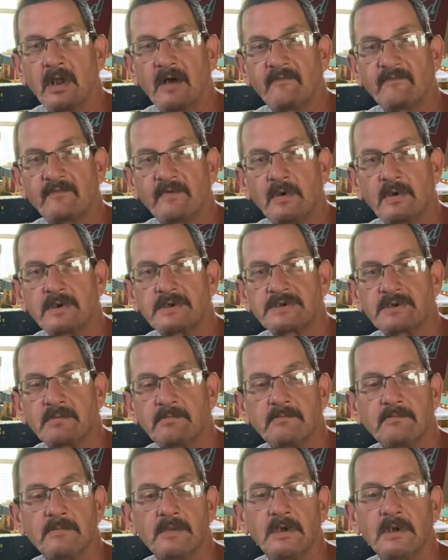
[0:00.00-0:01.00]
I've heard
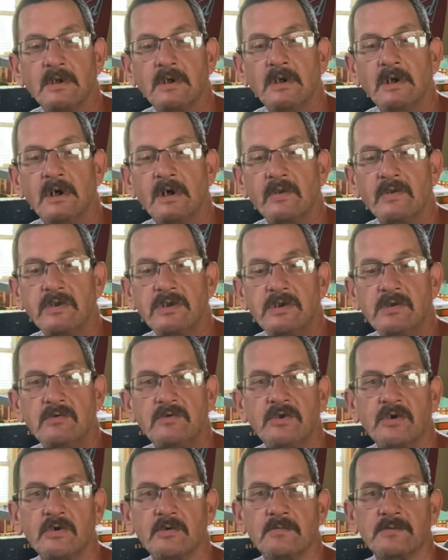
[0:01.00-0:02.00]
some other
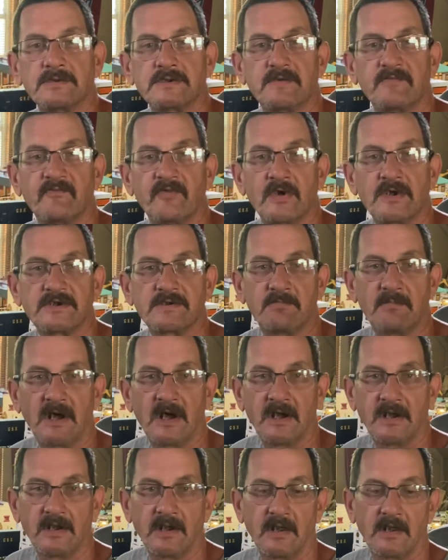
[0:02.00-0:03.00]
YouTubers and friends of
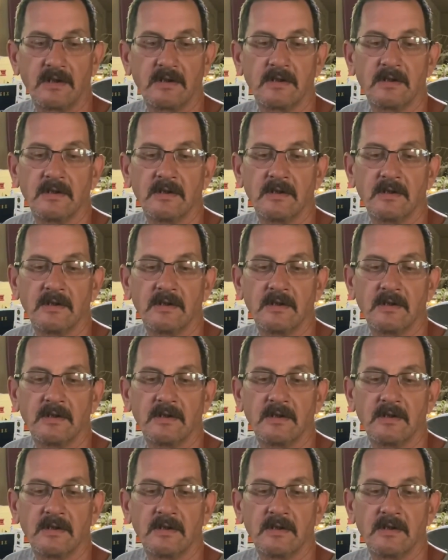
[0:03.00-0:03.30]
mine that